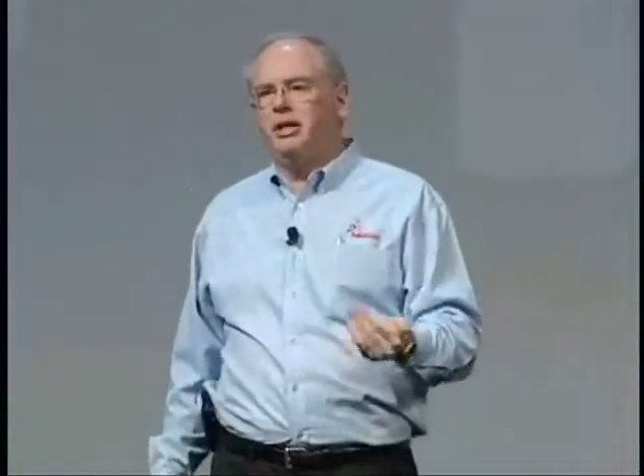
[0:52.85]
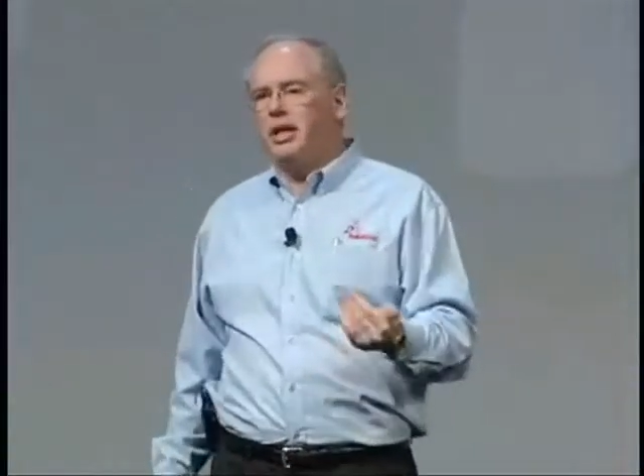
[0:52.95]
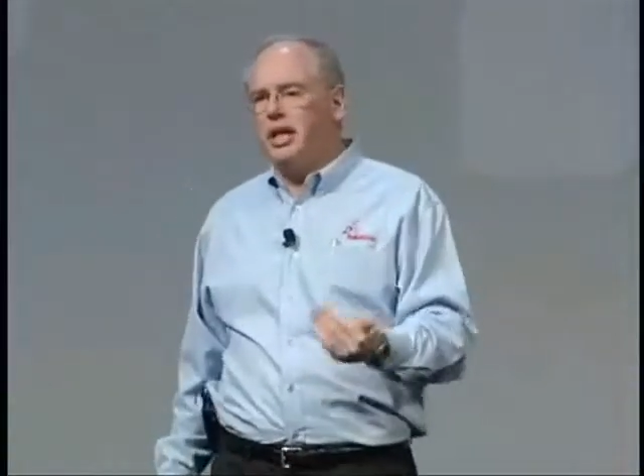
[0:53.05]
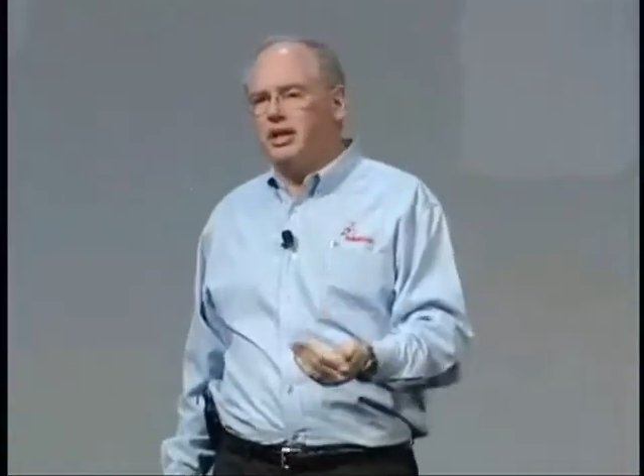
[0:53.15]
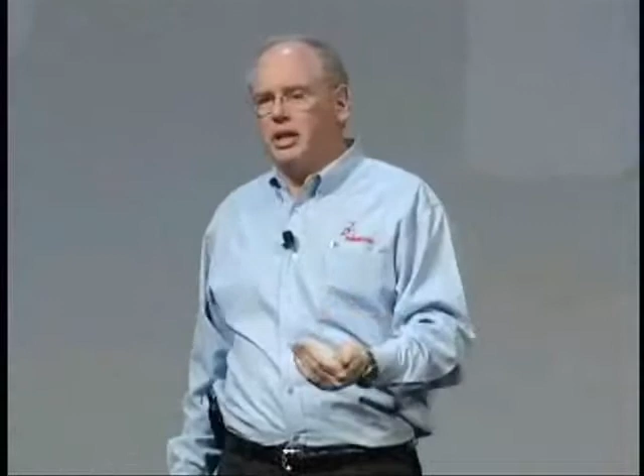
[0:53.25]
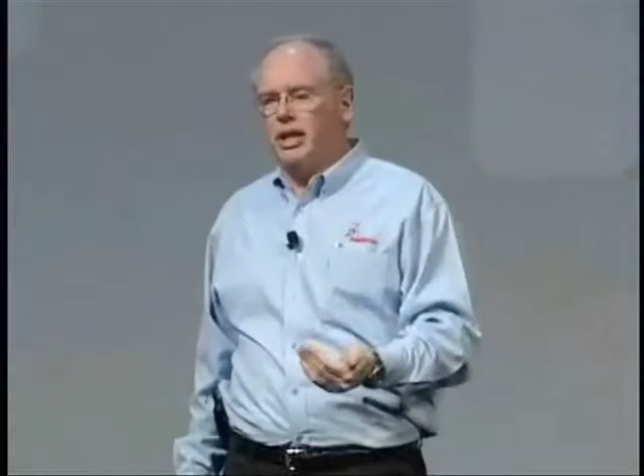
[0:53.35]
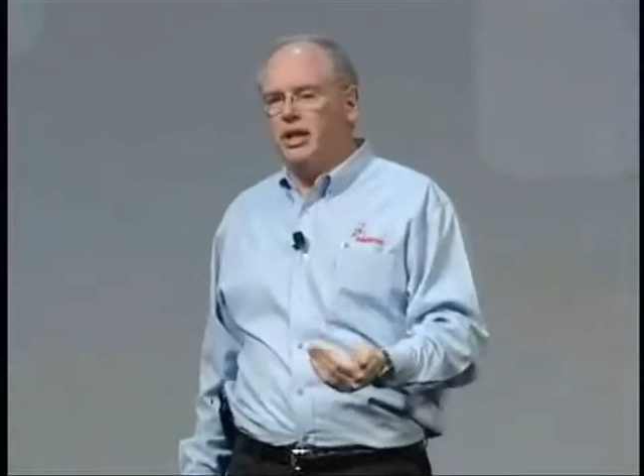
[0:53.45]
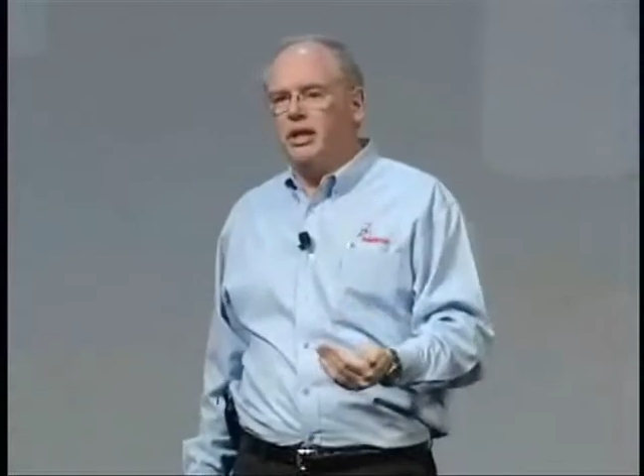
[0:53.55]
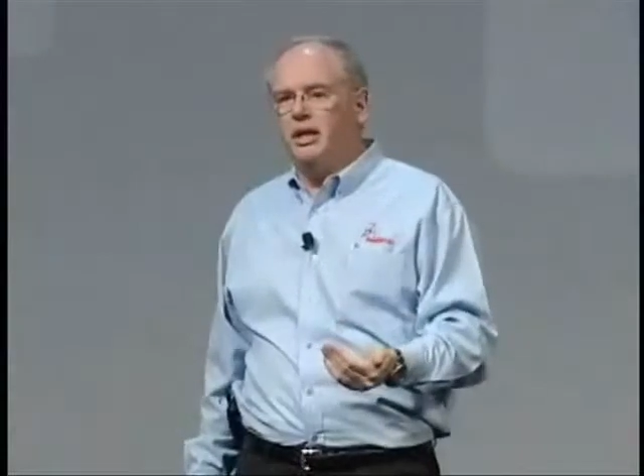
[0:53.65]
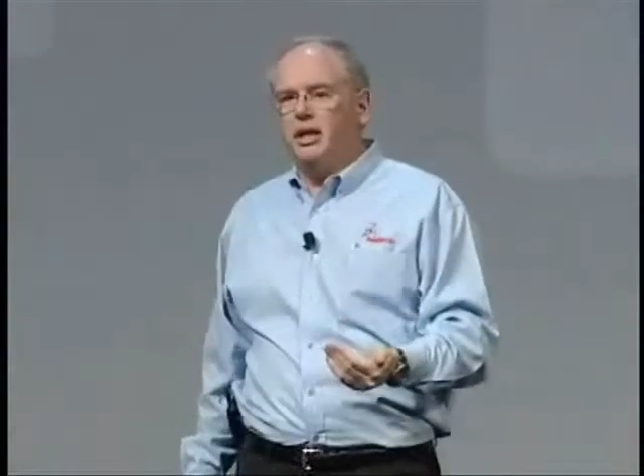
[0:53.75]

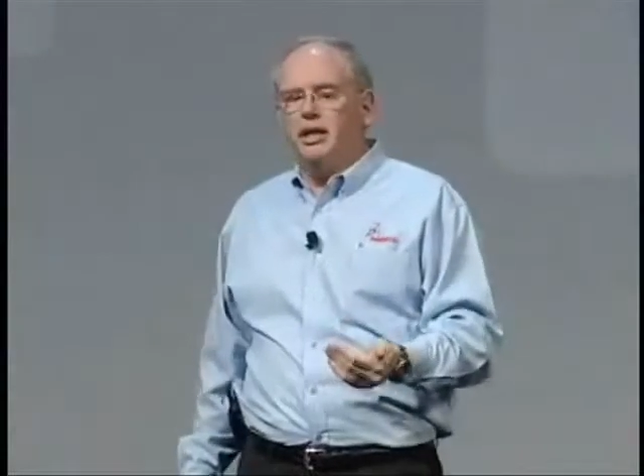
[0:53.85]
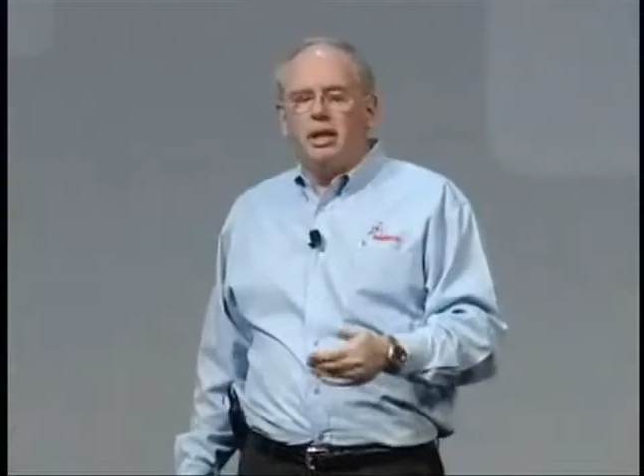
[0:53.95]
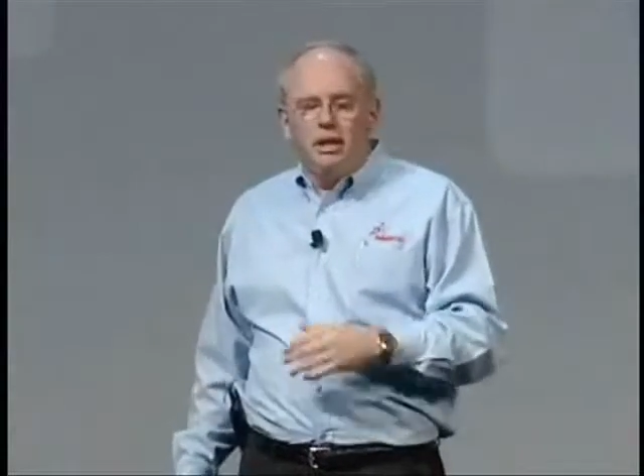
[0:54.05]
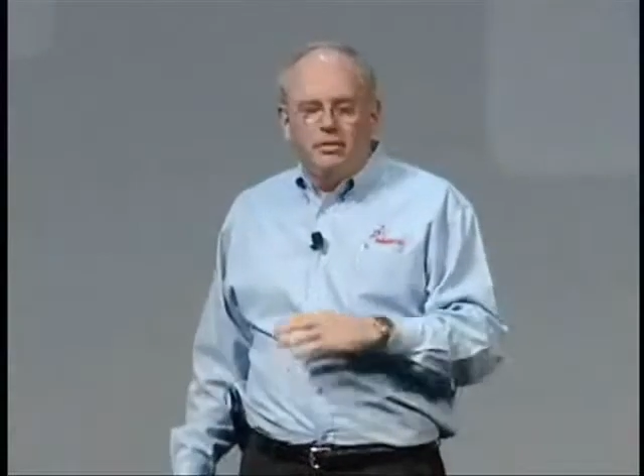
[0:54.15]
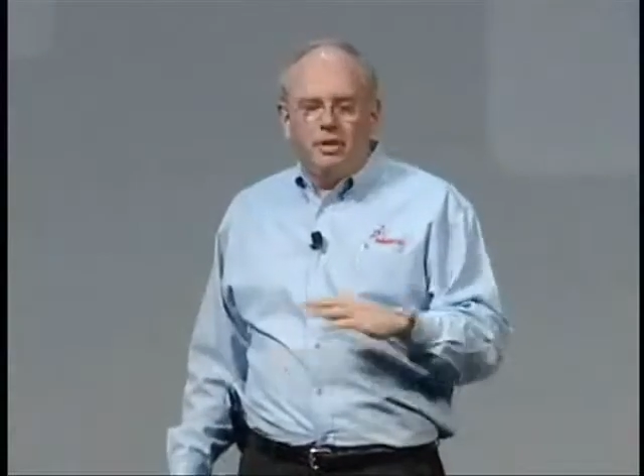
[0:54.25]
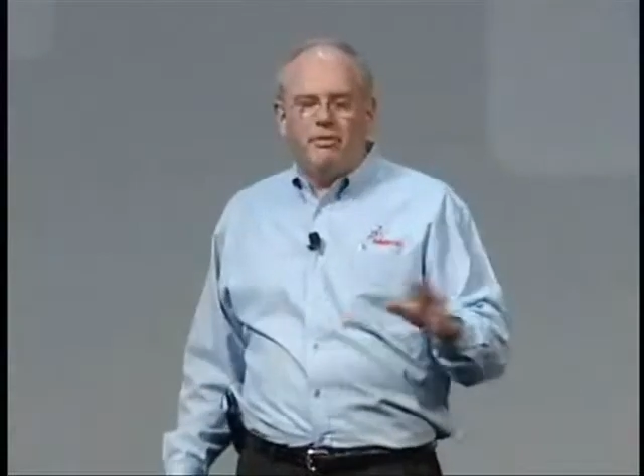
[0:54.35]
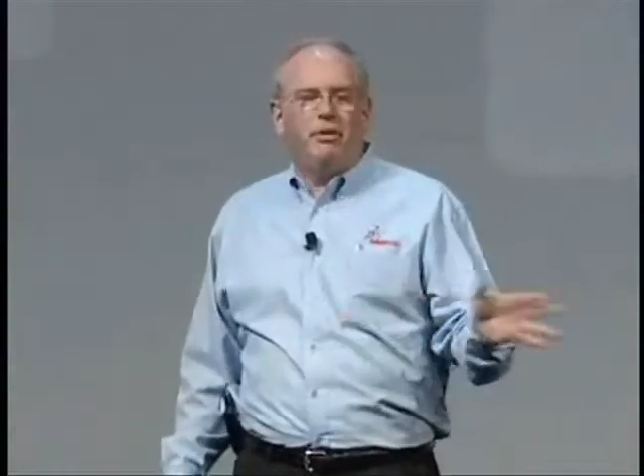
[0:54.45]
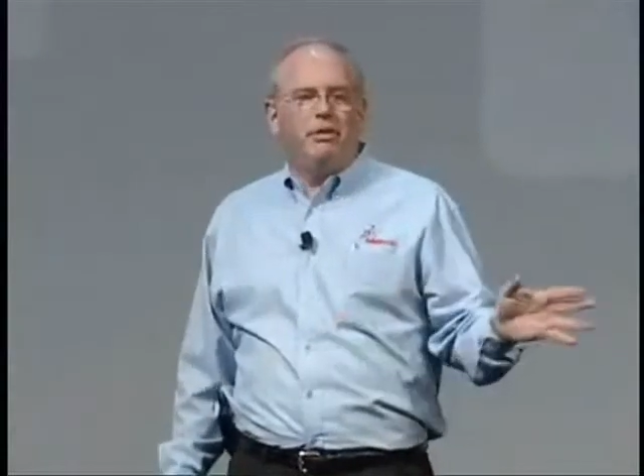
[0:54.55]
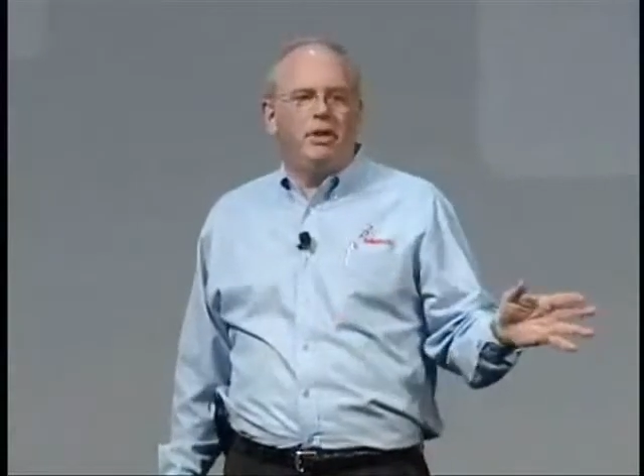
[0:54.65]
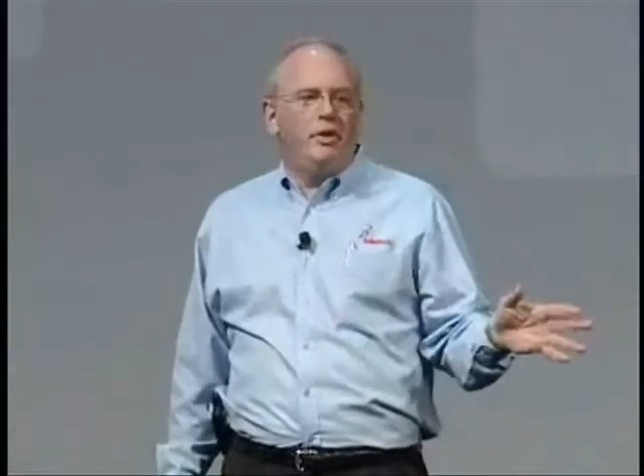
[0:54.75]
lately, you
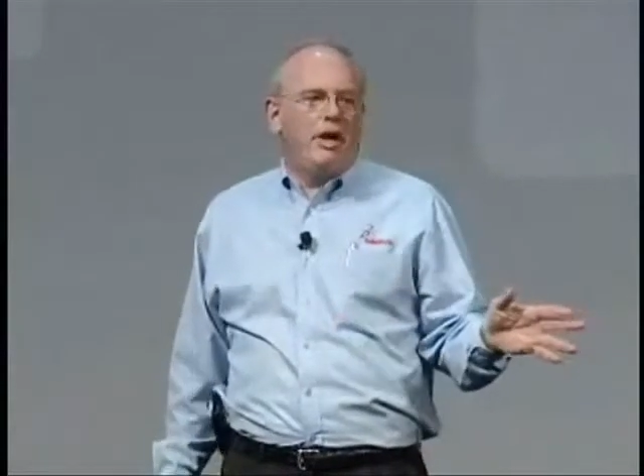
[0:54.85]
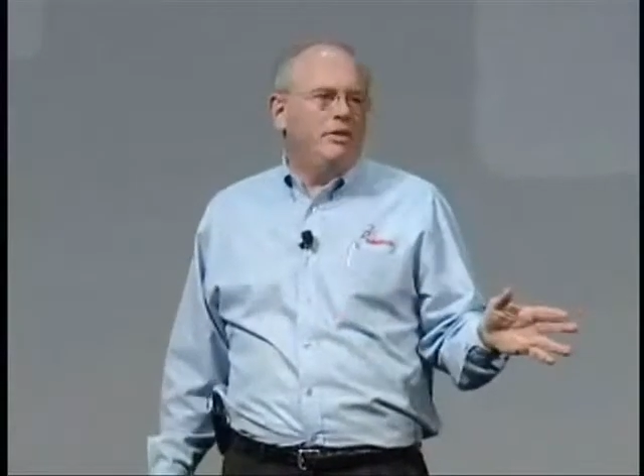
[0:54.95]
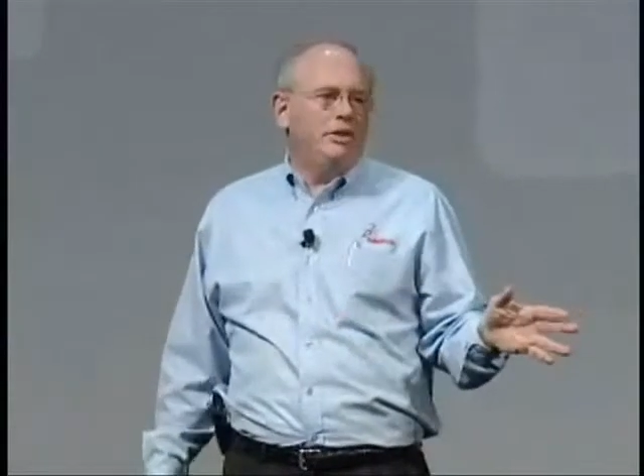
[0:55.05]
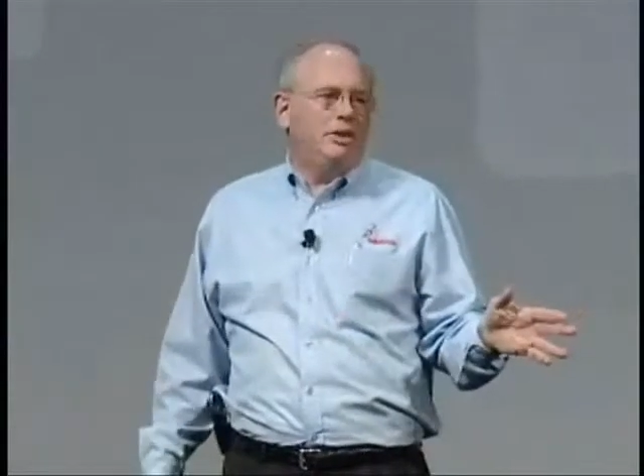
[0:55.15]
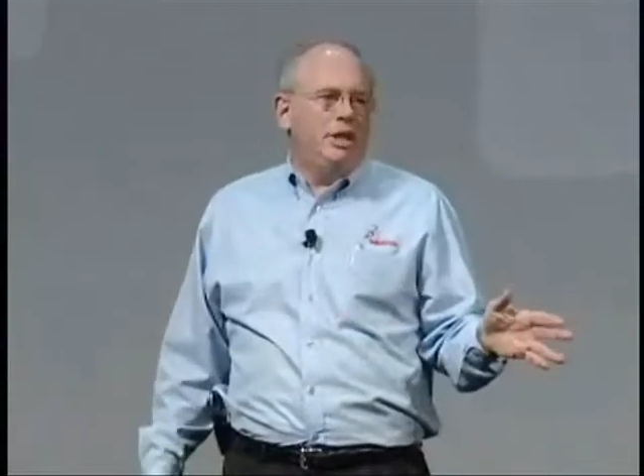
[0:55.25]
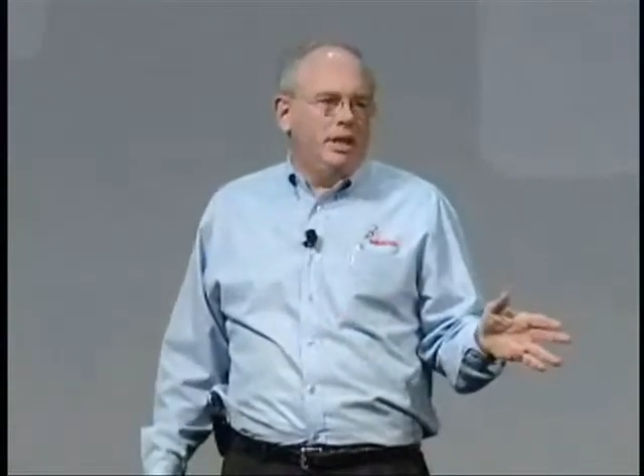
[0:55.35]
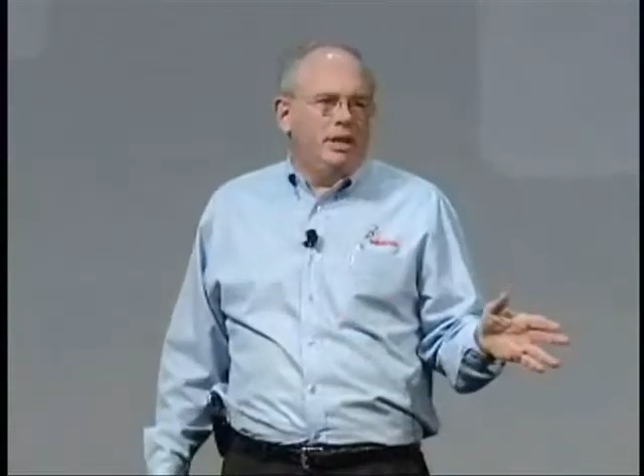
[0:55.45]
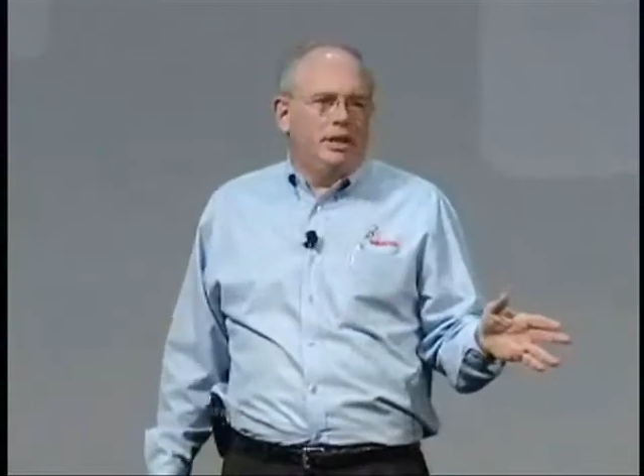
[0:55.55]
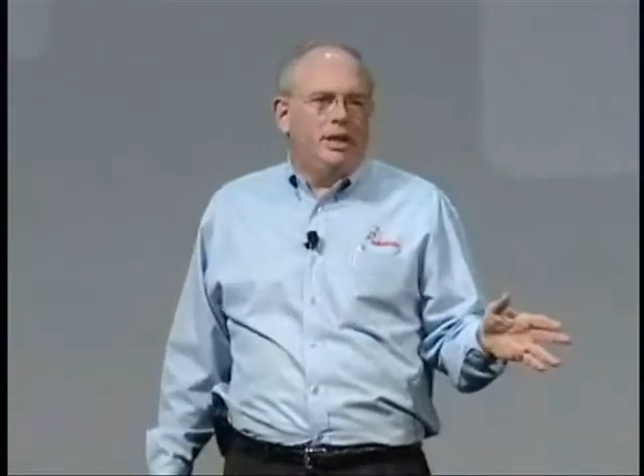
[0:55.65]
haven't seen it.